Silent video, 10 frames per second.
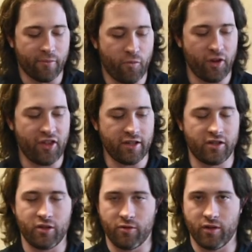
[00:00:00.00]
With
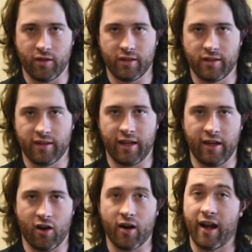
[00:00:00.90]
these two units,
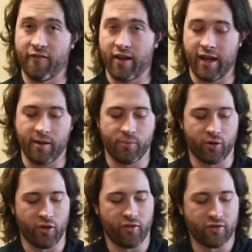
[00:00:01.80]
they are FAA
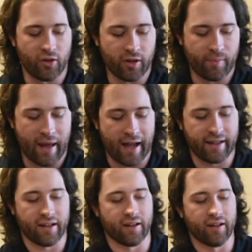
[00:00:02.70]
approved, so on the
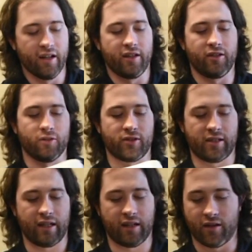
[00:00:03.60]
back here you'll
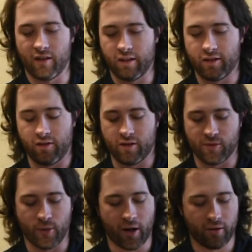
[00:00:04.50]
see, and on this unit
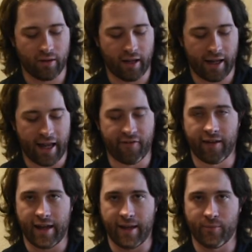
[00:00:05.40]
as well,
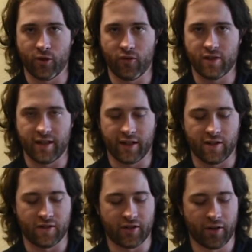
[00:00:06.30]
FAA approved stickers.